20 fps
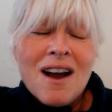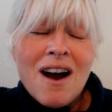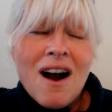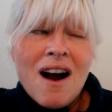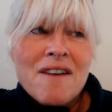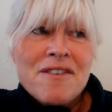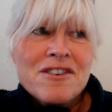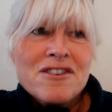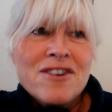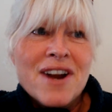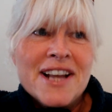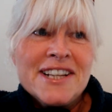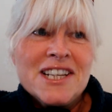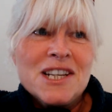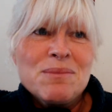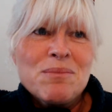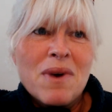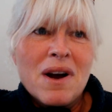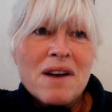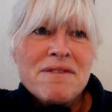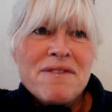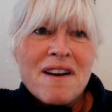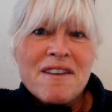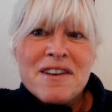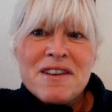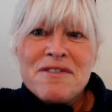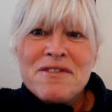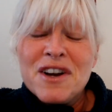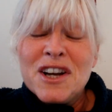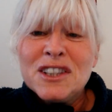I've created my
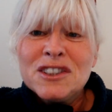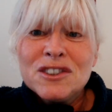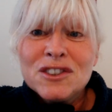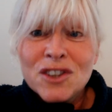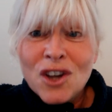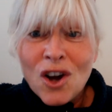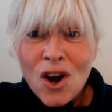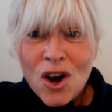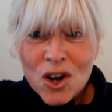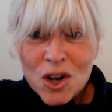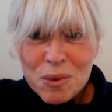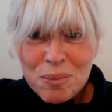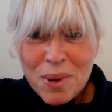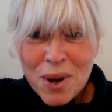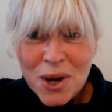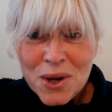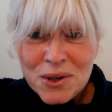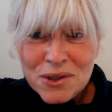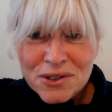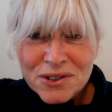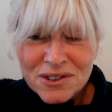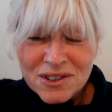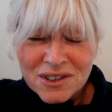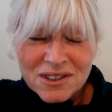very first dark post.